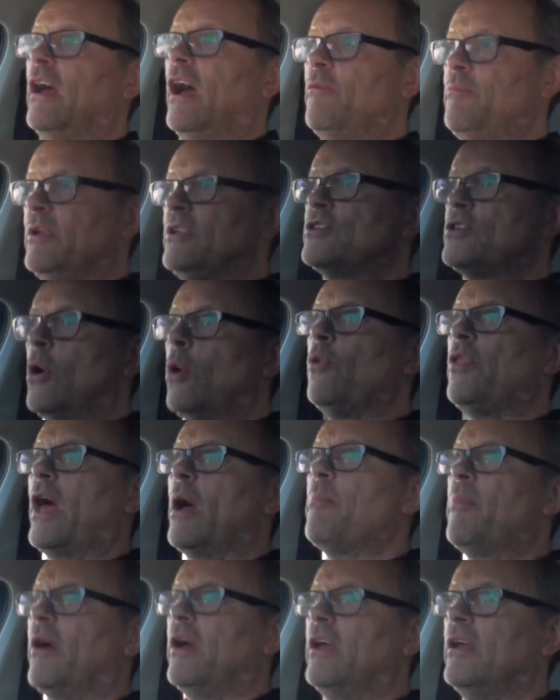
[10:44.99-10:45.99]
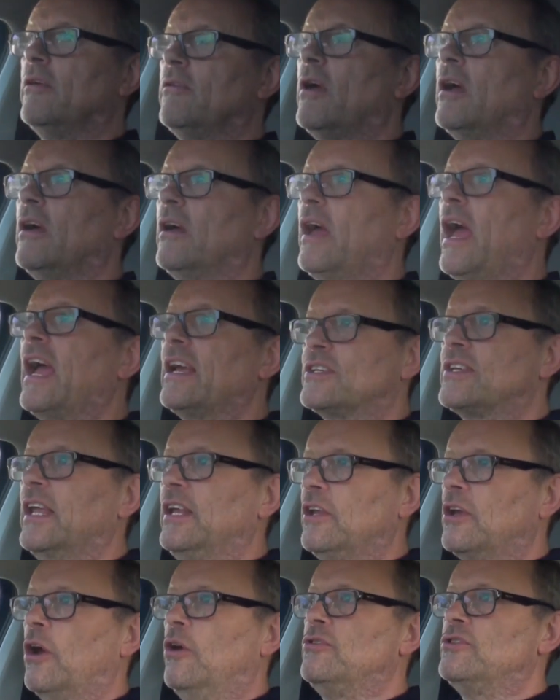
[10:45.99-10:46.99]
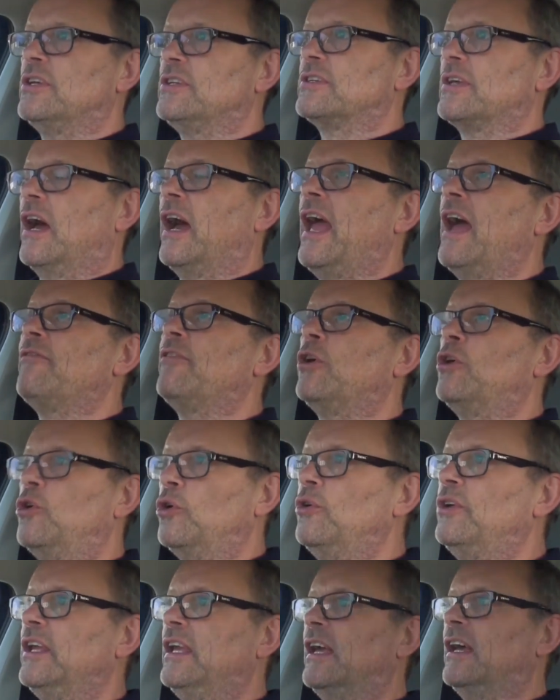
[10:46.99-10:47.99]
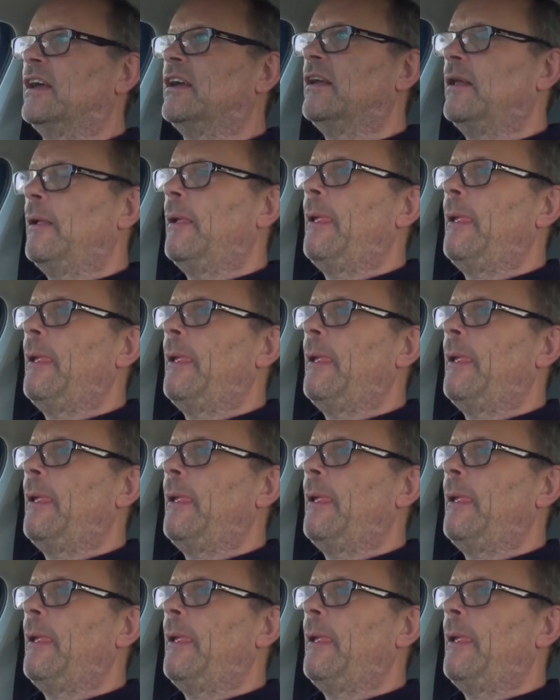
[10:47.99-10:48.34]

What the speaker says: I've been told that by accent coaches. I have a good ear.